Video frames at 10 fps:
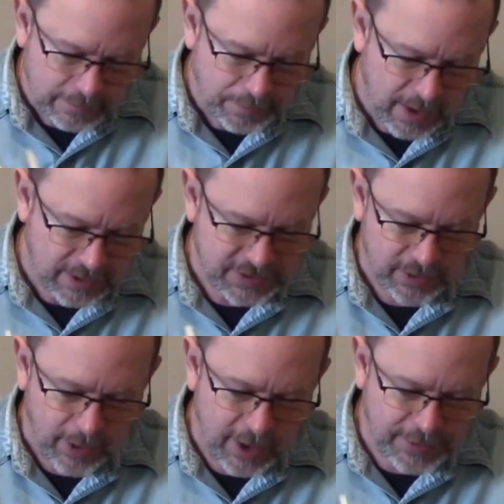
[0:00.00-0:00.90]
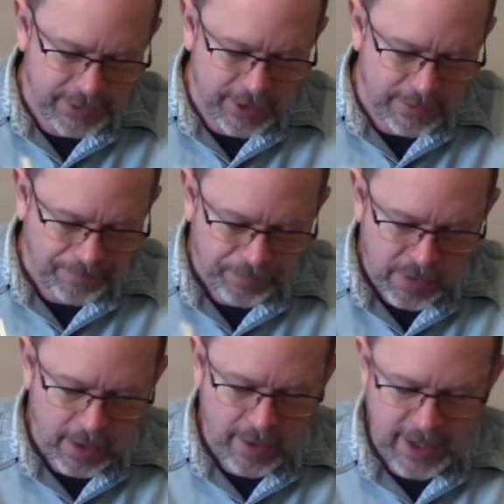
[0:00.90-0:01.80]
That cilantro
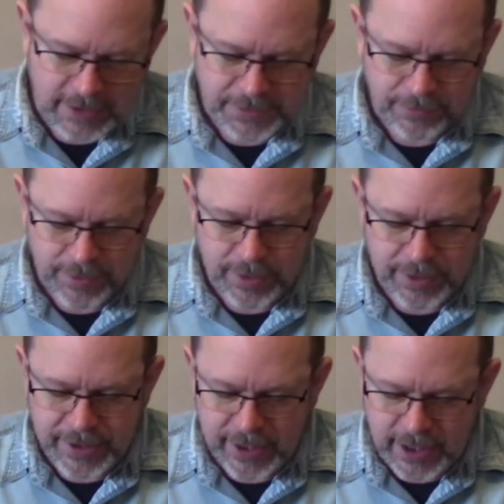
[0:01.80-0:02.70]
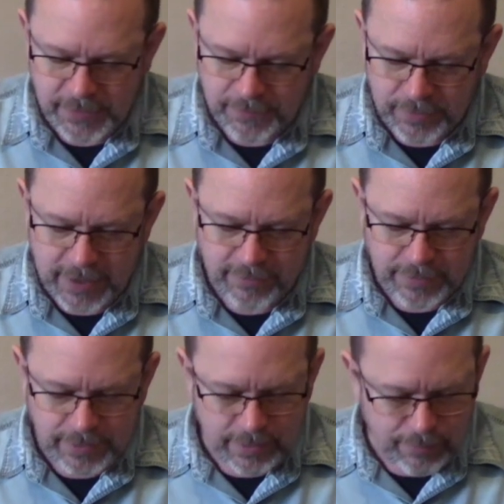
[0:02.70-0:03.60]
adds a really nice flavor
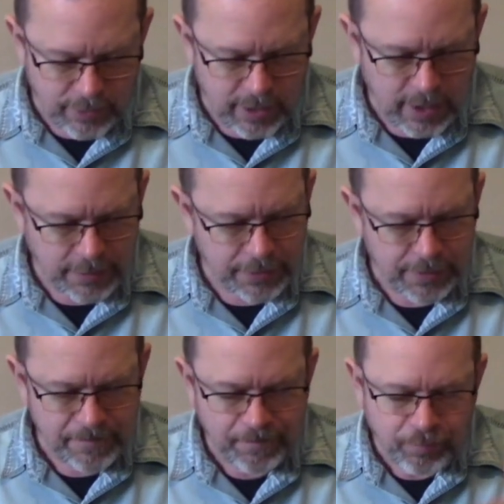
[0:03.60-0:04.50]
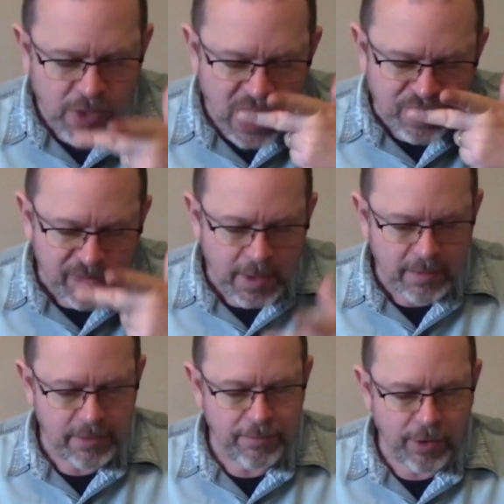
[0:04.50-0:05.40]
to the broth.
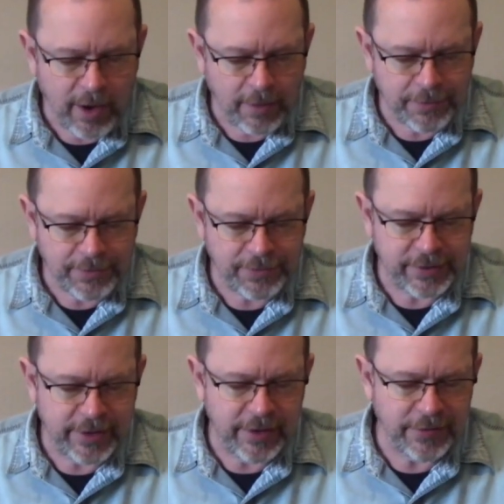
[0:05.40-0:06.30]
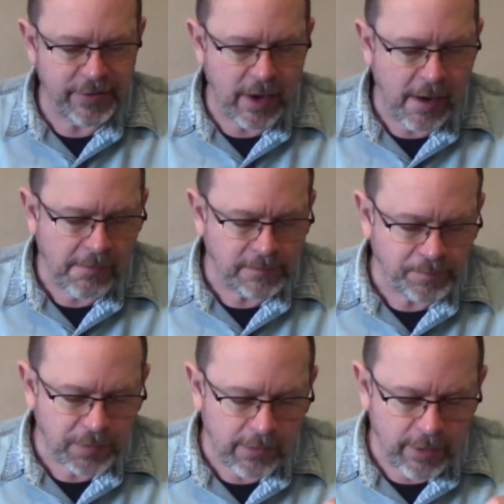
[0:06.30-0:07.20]
The broth is, is uh,
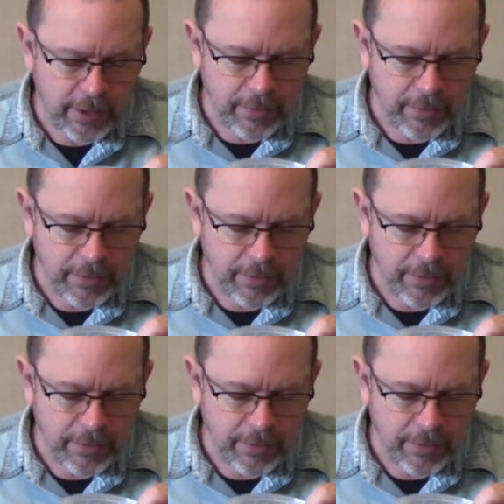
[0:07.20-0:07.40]
really